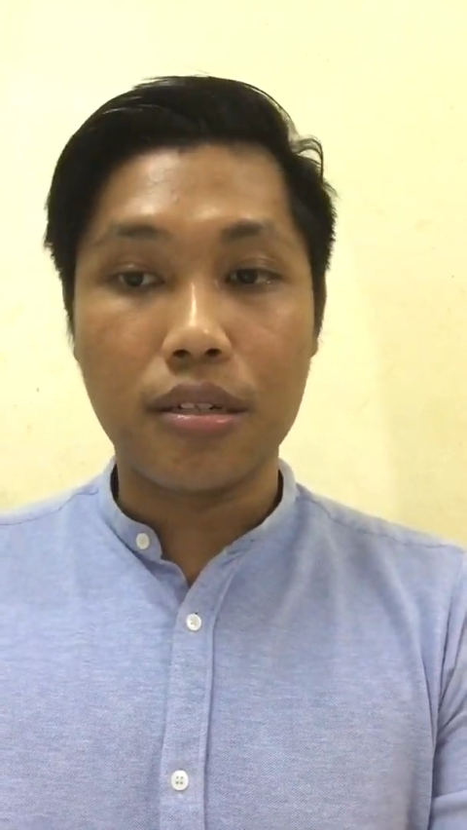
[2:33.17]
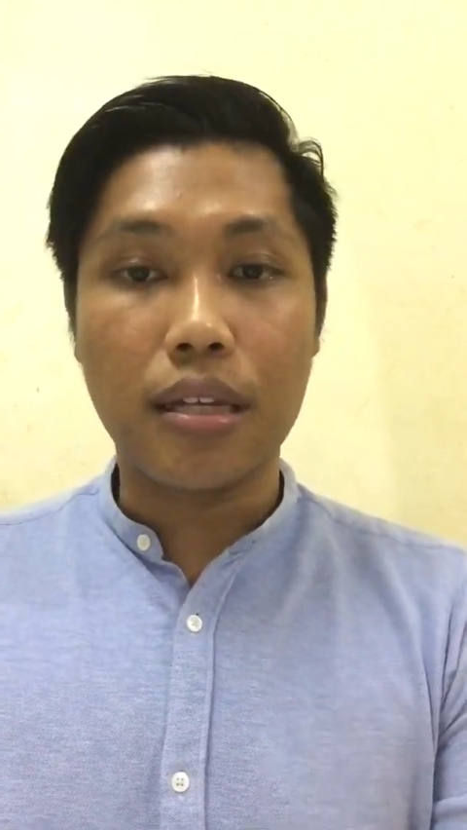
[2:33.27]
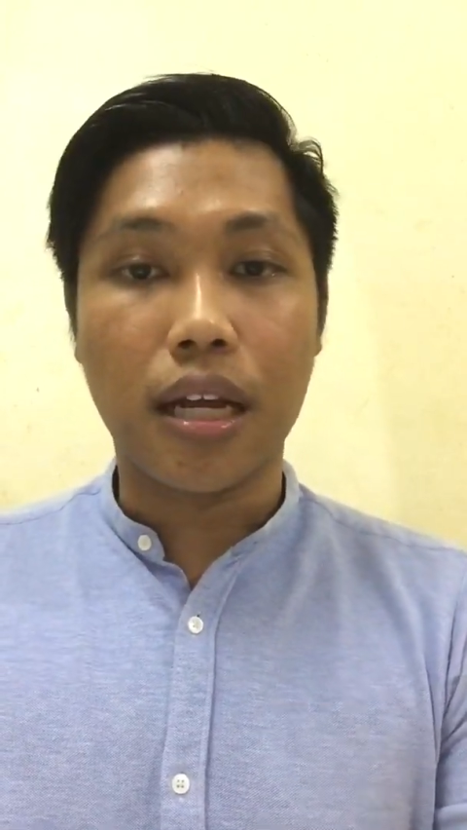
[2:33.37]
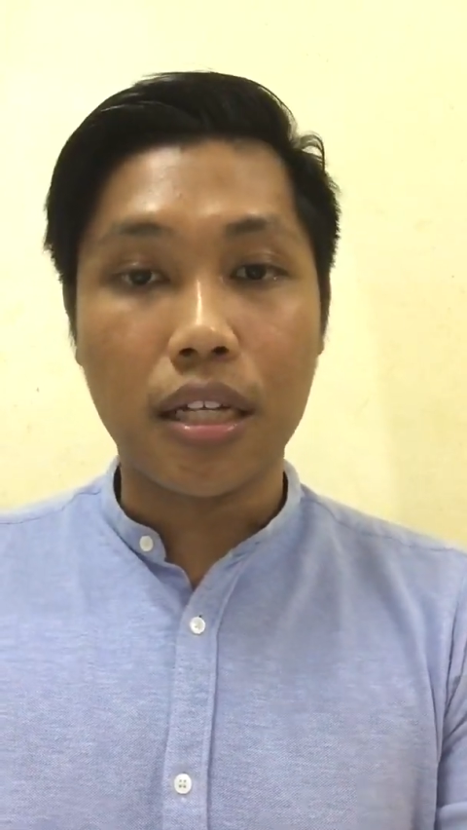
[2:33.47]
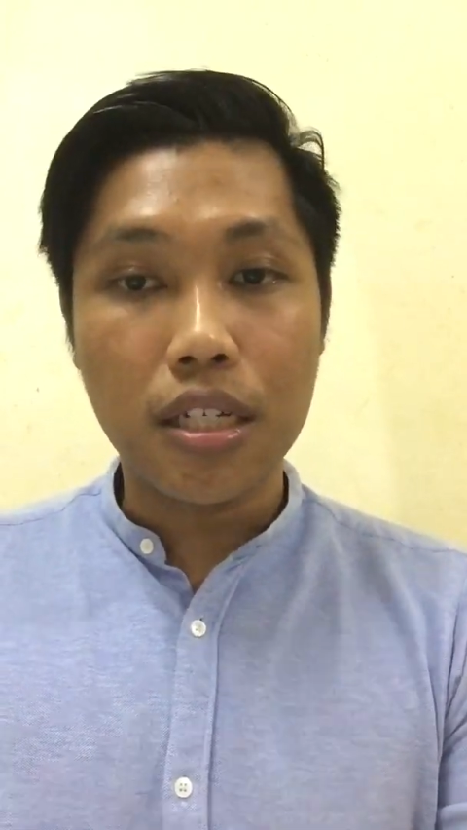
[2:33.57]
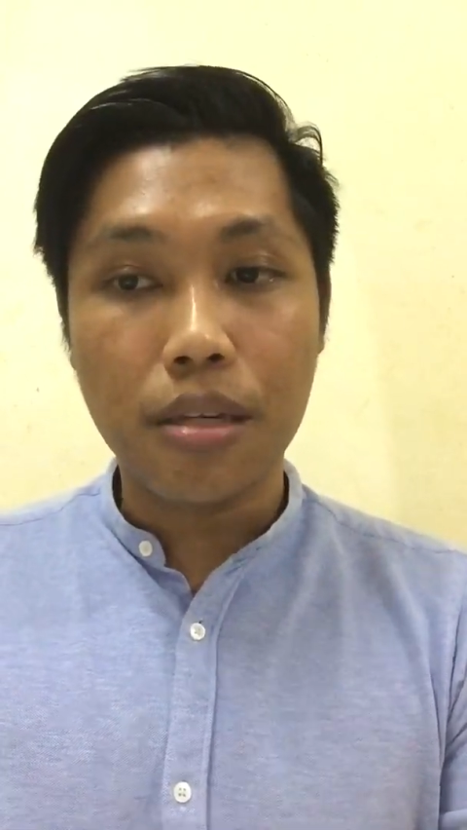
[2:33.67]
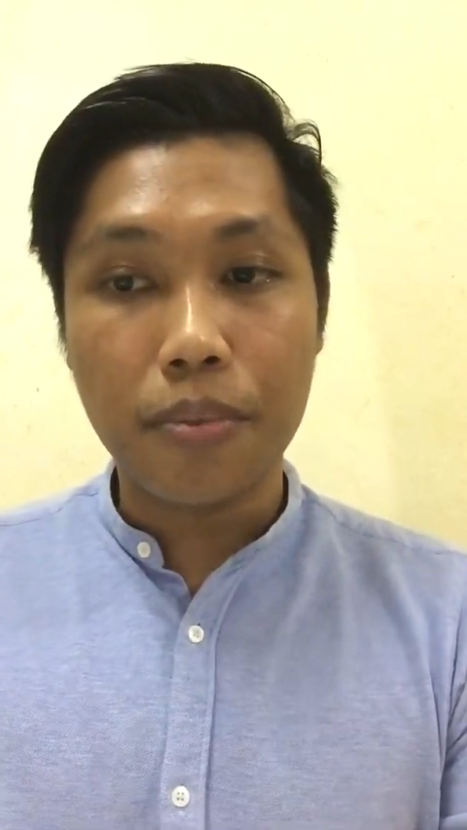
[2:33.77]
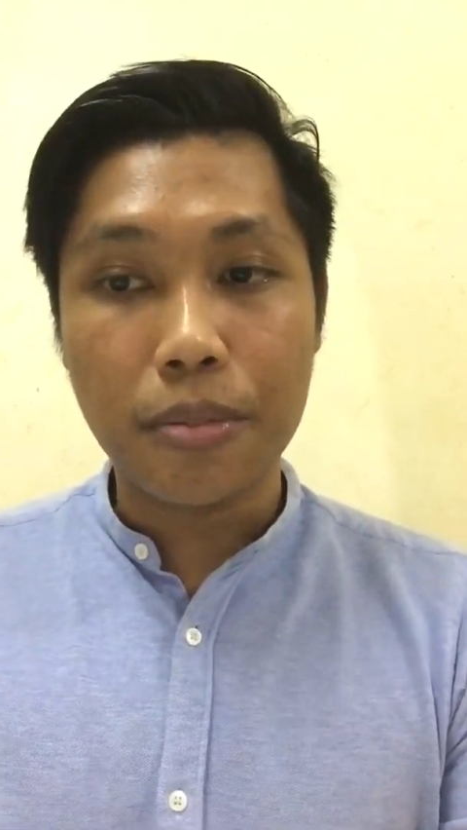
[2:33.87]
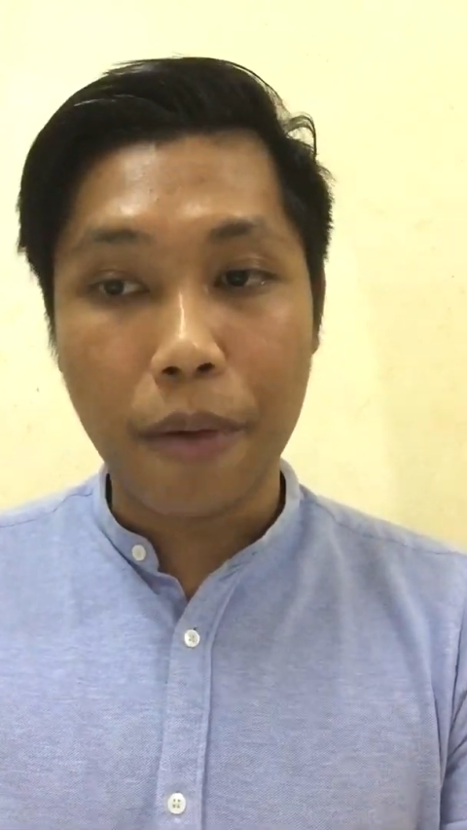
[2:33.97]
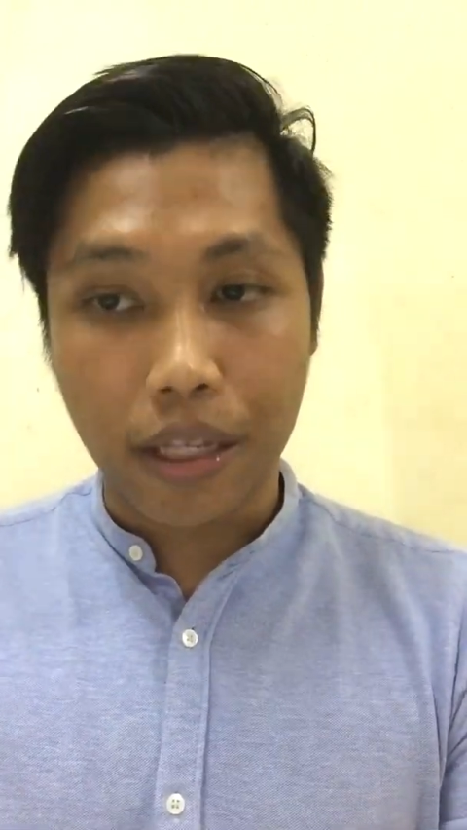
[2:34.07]
psychology
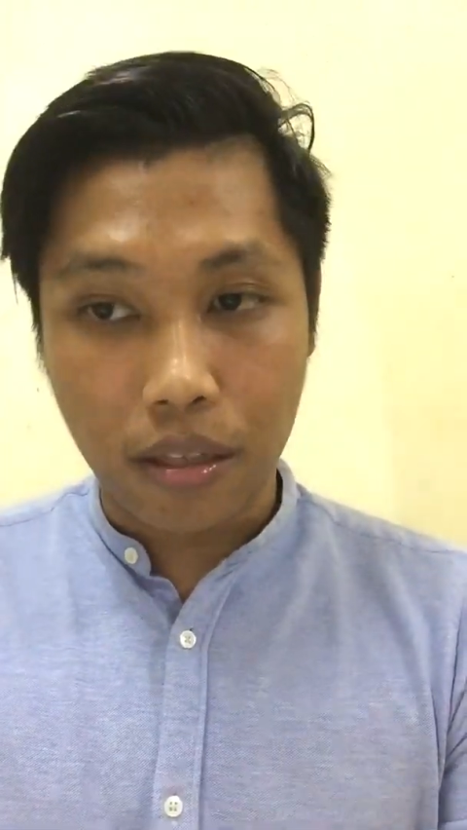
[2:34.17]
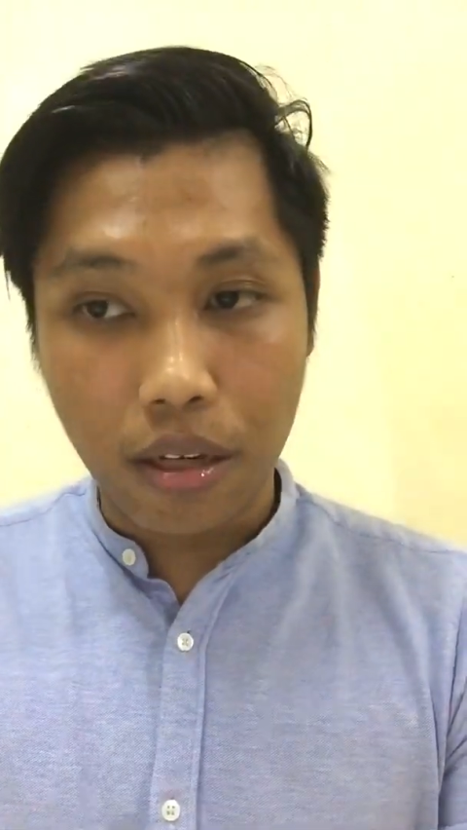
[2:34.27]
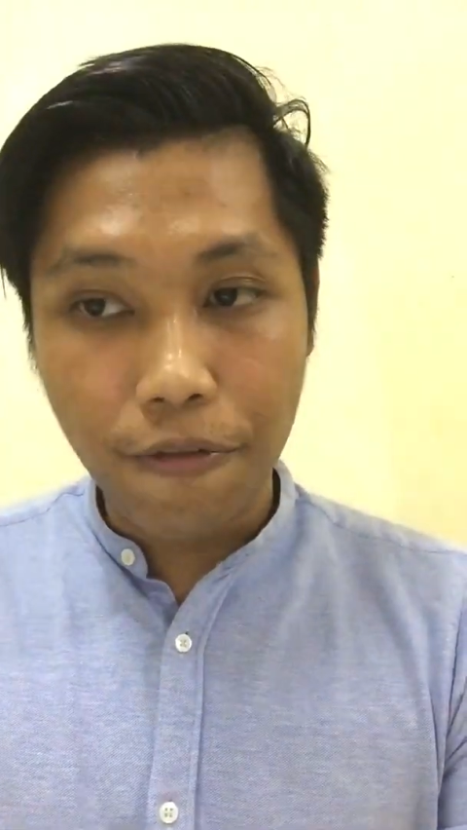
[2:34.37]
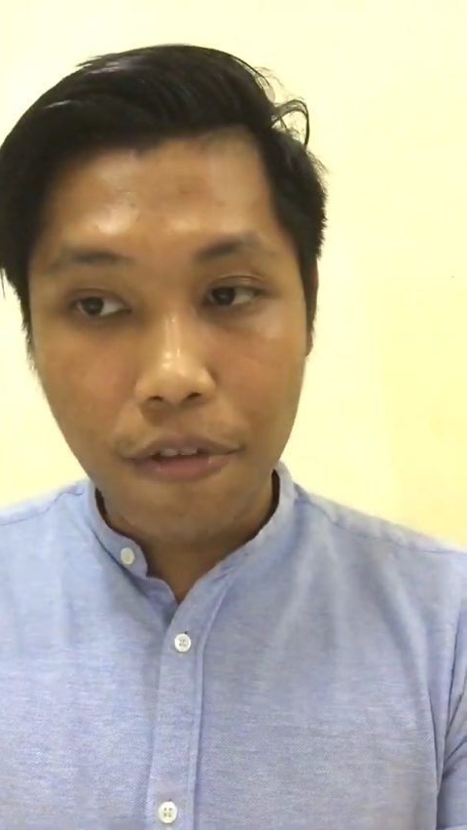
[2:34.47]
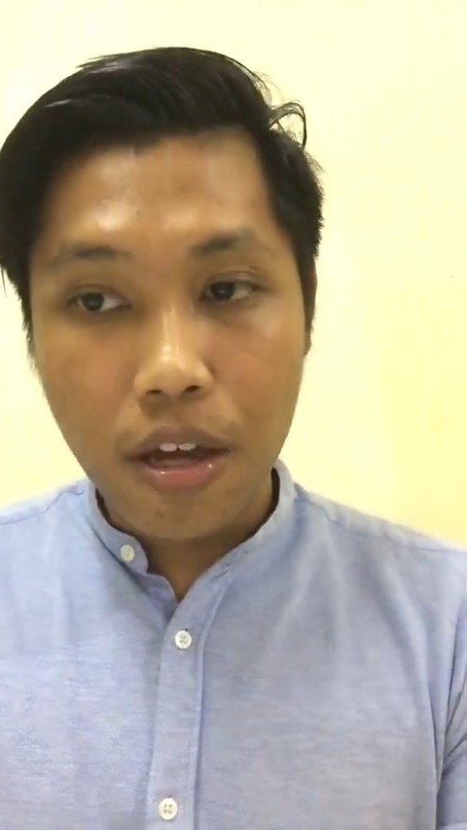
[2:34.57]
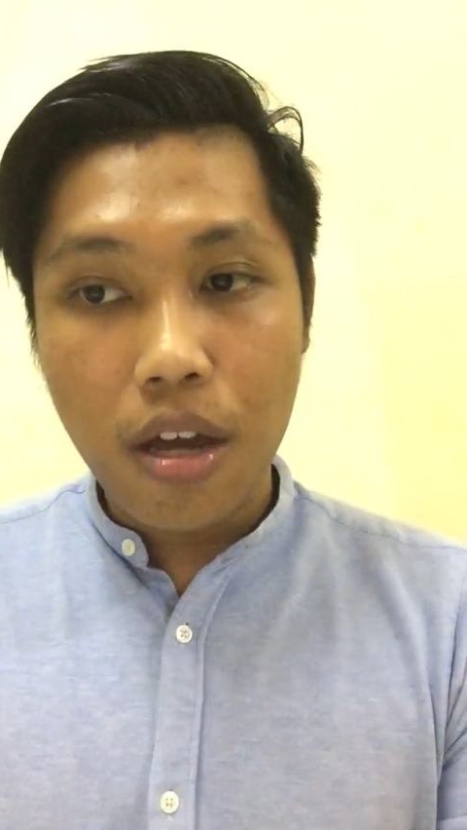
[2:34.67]
perspective,